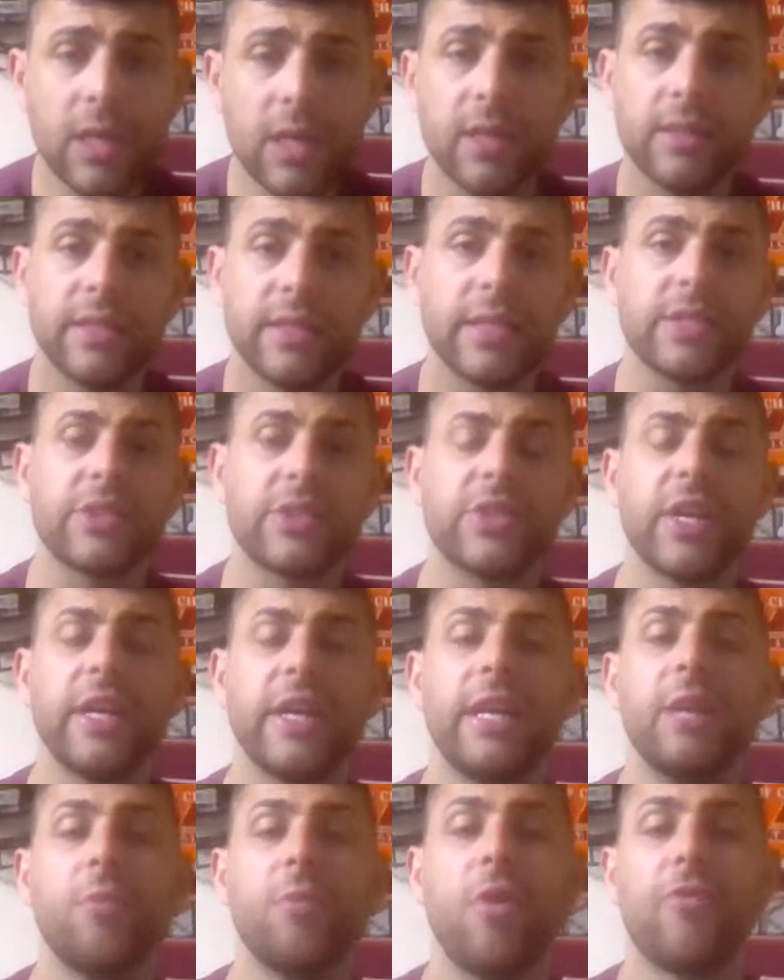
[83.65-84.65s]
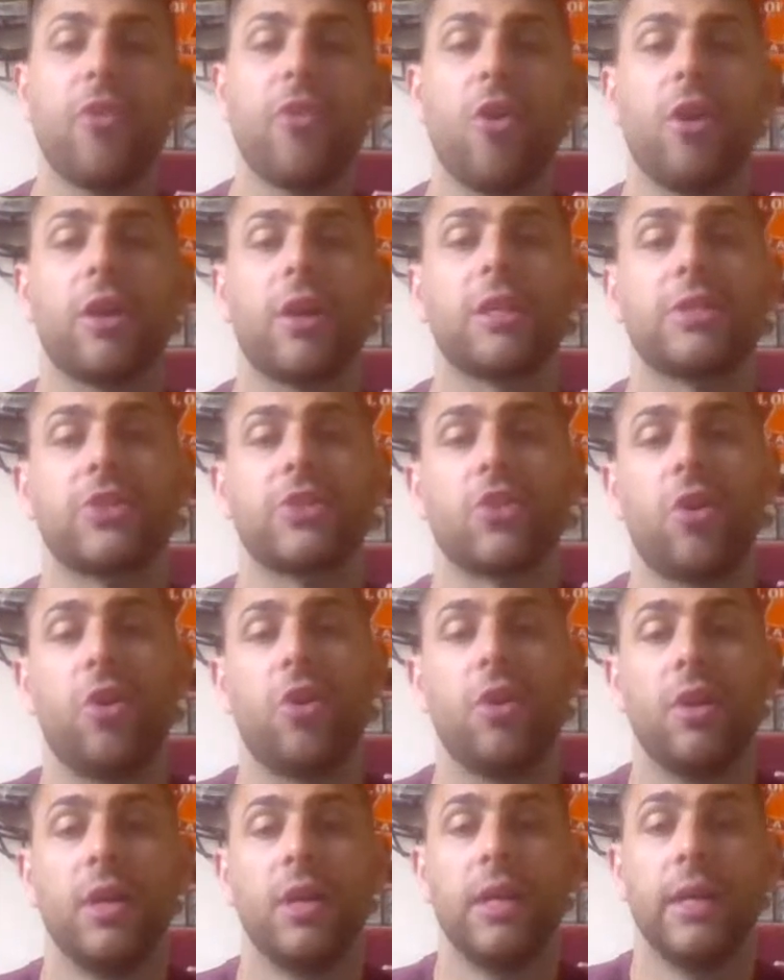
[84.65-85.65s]
Texas A&M over
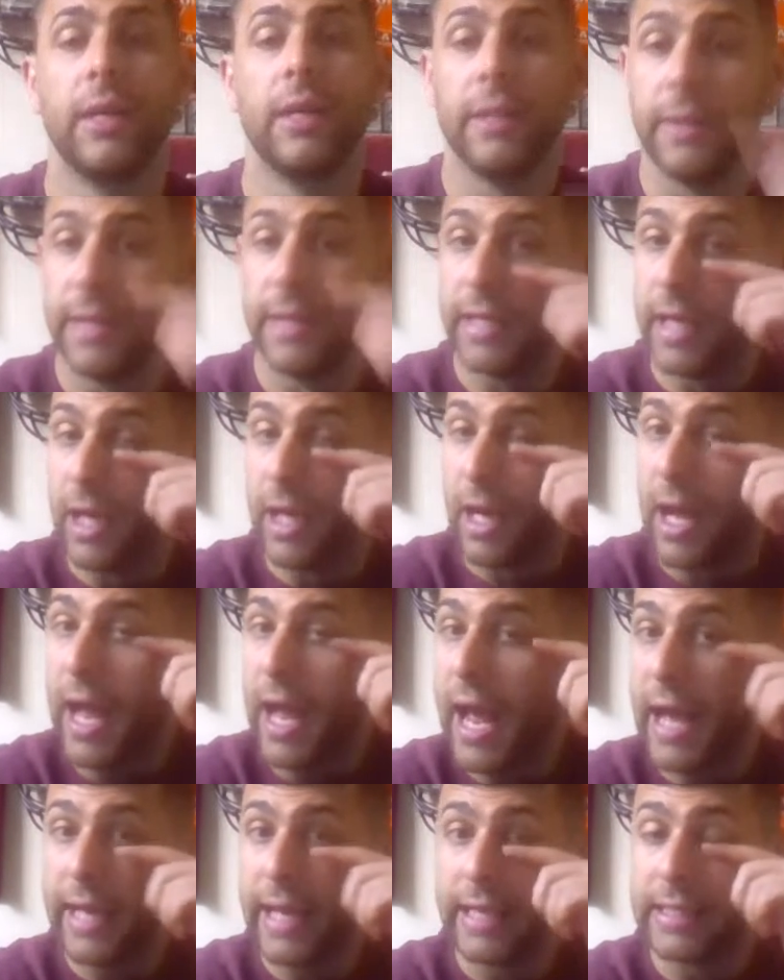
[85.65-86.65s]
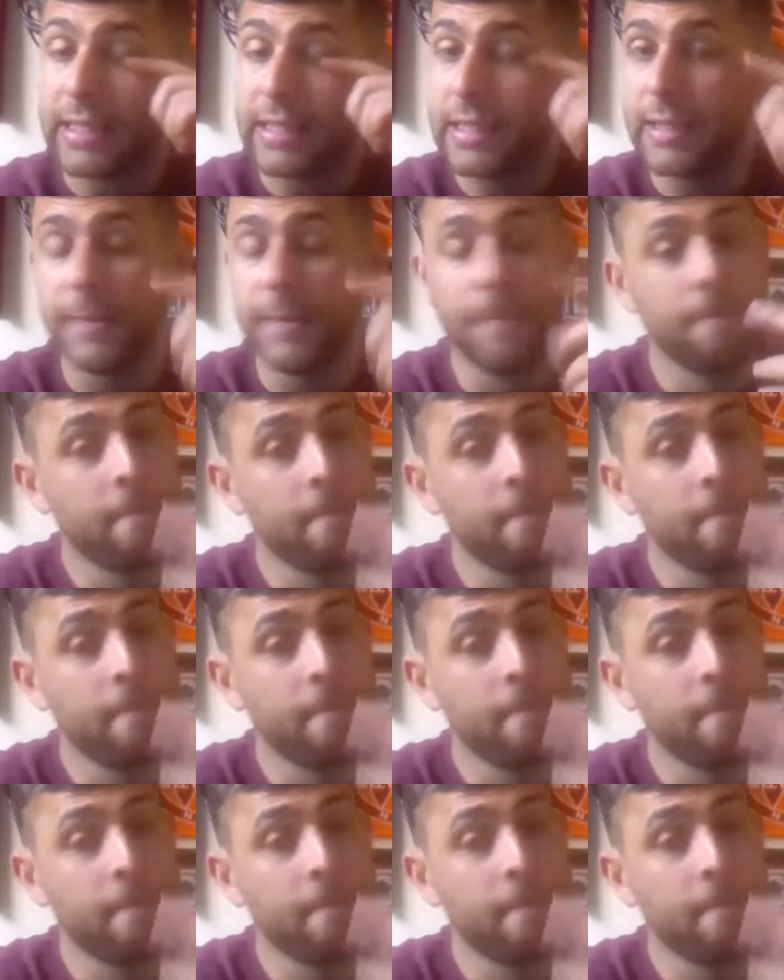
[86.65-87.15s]
Arkansas. The Aggies.